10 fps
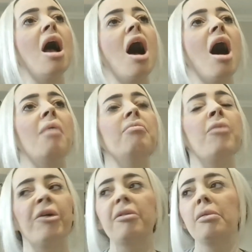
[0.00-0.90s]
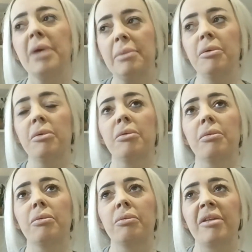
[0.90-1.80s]
Most of the people
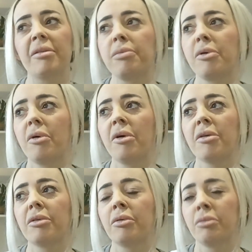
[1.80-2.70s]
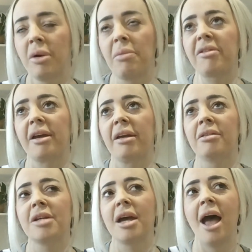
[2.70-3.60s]
we support or
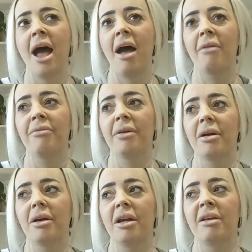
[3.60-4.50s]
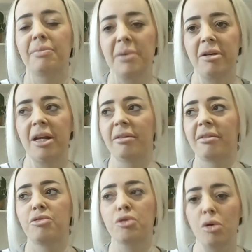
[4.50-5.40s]
represent have
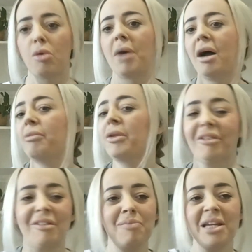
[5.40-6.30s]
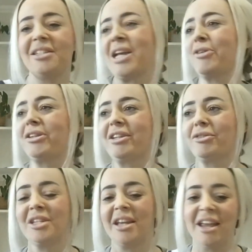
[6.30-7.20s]
experienced trauma, whether it's a big T or a little
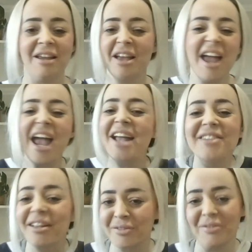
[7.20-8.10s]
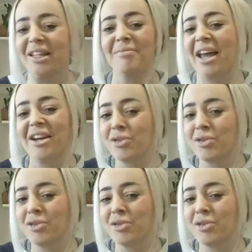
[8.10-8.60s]
t, it doesn't really matter.